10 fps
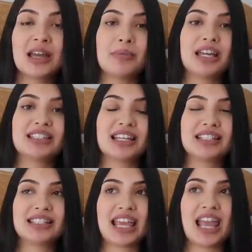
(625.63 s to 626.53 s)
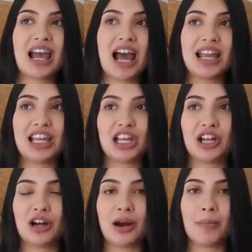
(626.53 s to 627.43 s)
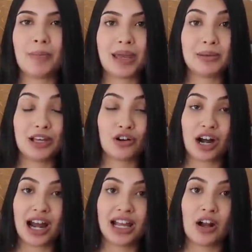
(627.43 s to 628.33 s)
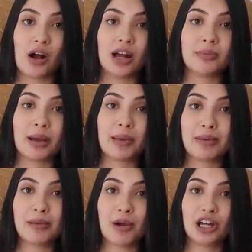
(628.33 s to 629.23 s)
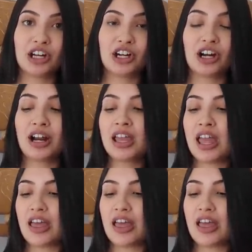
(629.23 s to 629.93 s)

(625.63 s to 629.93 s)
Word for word: Because let's say I hear a baby crying on my baby monitor,